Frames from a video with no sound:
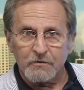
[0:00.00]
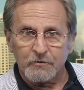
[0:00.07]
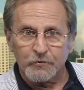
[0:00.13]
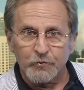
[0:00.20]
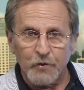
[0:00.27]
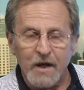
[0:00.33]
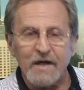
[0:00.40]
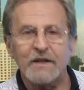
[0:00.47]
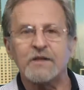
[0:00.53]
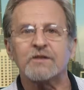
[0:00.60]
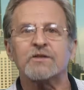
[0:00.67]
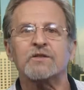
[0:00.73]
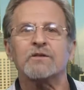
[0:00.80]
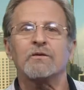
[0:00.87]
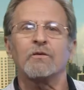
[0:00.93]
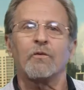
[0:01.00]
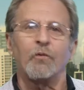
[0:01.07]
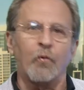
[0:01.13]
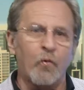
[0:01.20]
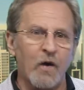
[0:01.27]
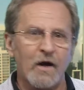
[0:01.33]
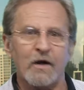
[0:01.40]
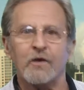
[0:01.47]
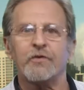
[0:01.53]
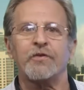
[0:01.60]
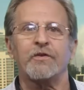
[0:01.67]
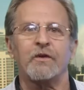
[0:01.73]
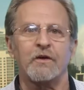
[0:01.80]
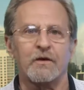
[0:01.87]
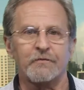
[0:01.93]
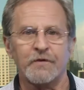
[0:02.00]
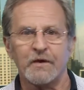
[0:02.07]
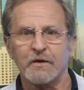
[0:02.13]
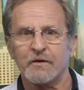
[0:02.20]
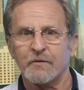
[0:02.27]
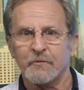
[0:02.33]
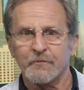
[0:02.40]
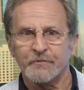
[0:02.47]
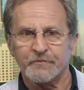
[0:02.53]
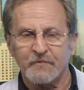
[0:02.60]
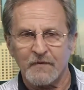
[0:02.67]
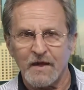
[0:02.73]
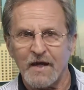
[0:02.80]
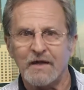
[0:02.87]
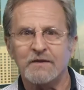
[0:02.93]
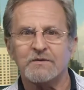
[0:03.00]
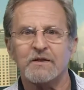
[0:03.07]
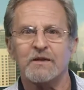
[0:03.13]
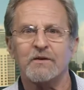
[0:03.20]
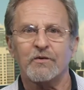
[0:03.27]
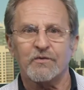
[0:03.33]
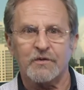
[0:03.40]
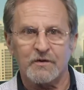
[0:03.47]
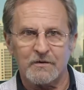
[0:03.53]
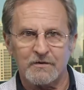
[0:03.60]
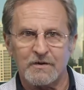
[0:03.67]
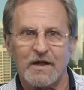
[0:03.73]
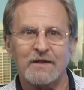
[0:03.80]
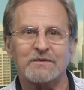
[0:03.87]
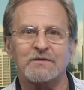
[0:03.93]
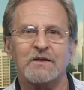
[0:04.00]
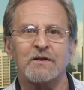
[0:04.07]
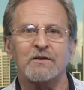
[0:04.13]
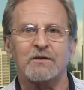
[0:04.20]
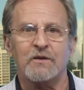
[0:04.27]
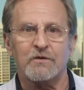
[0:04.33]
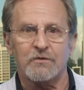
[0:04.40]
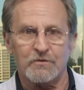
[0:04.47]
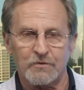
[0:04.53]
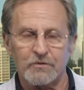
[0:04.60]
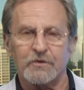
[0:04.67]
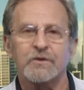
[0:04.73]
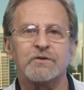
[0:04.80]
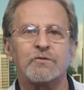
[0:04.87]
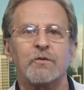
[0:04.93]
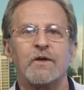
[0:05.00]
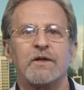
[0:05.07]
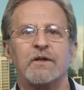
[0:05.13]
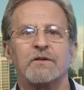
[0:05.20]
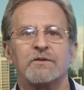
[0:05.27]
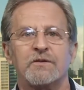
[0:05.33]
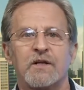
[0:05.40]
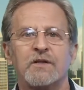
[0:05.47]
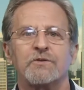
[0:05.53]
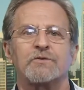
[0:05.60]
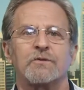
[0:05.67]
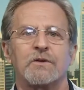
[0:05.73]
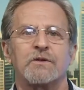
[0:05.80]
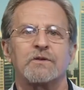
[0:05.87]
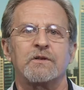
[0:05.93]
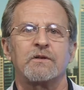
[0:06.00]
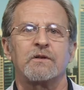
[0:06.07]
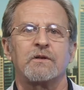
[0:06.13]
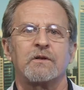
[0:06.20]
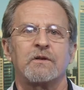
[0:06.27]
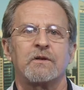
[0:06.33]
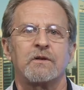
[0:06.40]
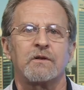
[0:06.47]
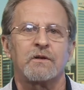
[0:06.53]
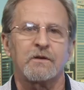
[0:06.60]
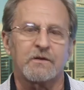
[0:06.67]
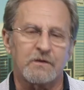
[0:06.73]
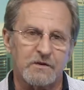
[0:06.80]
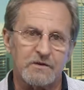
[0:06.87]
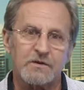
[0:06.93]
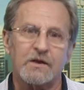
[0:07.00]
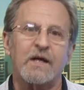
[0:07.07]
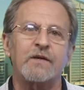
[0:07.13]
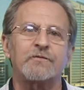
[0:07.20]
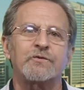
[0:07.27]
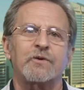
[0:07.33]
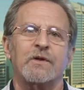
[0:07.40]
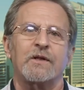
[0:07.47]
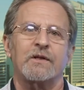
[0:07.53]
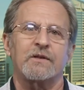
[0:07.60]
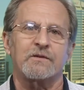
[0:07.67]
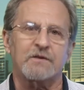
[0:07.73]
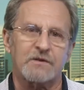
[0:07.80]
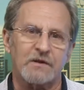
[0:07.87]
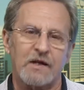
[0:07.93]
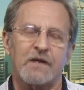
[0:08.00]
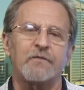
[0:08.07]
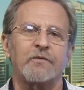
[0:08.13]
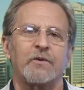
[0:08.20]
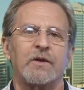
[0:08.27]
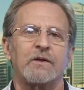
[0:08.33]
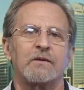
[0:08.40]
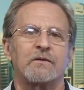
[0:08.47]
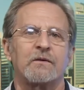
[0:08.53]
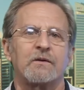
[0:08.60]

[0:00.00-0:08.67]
greatest wealth of the 18th, 19th, and early 20th centuries, the slave trade and slavery.